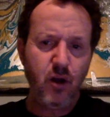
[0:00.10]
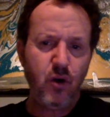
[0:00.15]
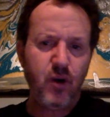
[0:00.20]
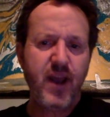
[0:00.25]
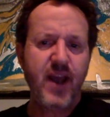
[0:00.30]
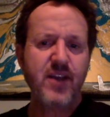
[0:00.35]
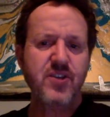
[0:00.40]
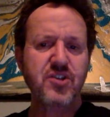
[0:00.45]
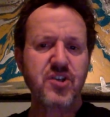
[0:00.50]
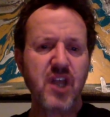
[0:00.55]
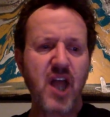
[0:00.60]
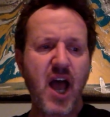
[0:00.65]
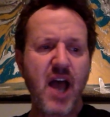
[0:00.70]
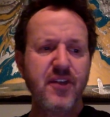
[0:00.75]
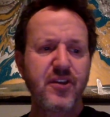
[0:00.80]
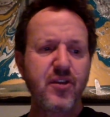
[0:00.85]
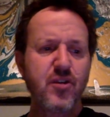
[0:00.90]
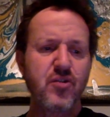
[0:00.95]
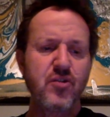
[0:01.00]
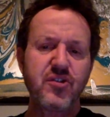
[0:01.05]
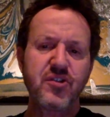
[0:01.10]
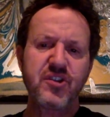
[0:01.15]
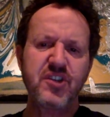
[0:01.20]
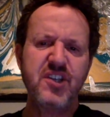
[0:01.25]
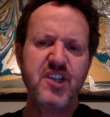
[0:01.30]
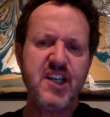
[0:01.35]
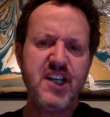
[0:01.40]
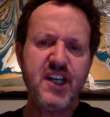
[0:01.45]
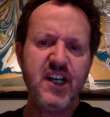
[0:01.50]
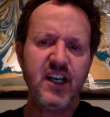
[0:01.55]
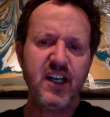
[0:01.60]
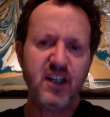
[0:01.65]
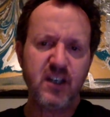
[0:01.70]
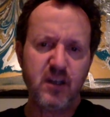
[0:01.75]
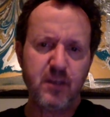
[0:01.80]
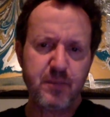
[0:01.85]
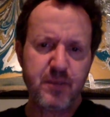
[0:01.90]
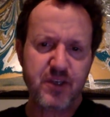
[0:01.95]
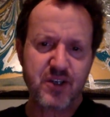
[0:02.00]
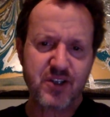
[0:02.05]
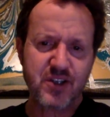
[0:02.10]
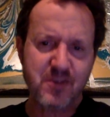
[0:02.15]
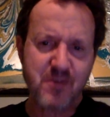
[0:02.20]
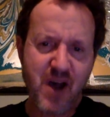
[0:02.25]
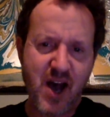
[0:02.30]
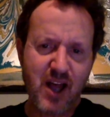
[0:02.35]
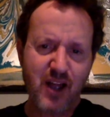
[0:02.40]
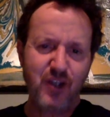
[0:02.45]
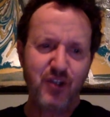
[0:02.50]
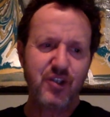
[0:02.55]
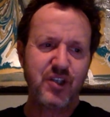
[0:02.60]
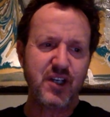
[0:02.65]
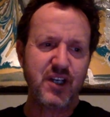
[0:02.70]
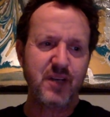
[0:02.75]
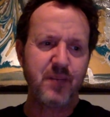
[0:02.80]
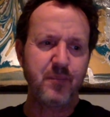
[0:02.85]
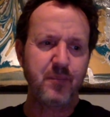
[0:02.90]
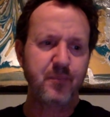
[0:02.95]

Okay, slide 13, epistemology,